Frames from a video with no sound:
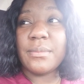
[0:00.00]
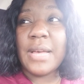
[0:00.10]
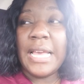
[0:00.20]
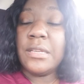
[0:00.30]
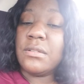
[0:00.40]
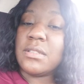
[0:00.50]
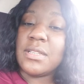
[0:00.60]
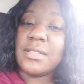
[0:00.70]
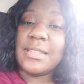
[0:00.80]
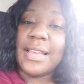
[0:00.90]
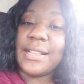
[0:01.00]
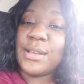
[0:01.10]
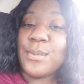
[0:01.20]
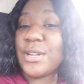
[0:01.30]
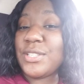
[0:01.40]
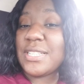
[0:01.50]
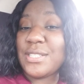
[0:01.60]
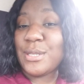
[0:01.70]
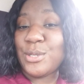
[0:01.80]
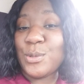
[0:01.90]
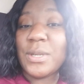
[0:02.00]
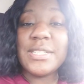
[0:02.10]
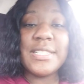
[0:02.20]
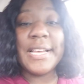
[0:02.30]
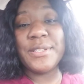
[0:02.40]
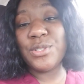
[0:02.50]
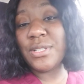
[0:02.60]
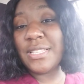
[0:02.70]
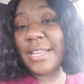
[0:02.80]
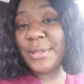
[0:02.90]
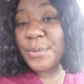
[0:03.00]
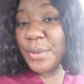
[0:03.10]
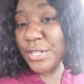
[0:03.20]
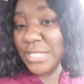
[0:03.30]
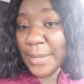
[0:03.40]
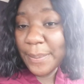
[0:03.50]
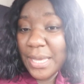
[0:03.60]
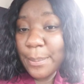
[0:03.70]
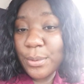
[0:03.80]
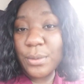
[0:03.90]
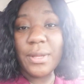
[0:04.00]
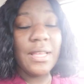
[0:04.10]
used to think the worst in situations. I used to think the worst in people,